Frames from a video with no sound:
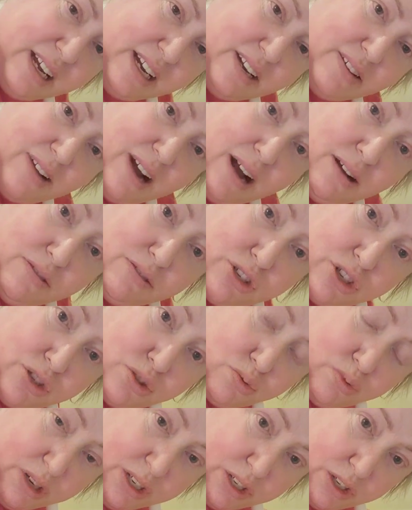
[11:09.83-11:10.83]
her out and just
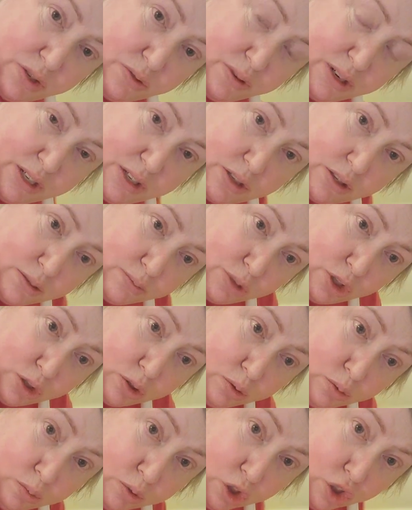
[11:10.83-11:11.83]
rinse her in some cool
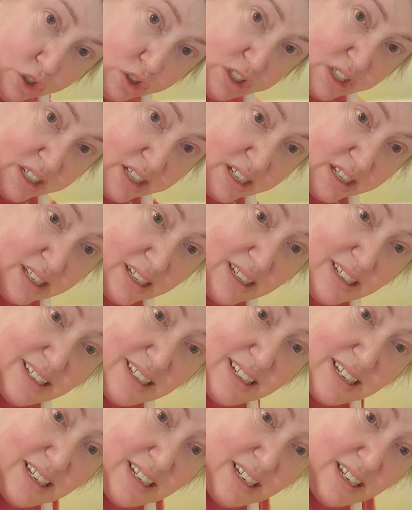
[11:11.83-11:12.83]
water
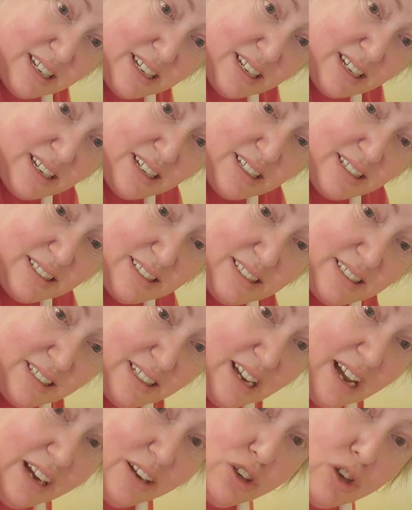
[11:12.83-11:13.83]

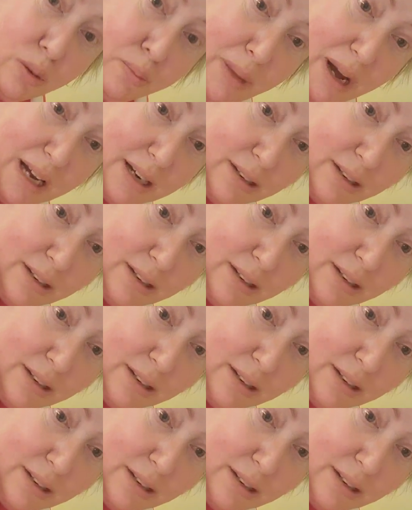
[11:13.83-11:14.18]
and come back.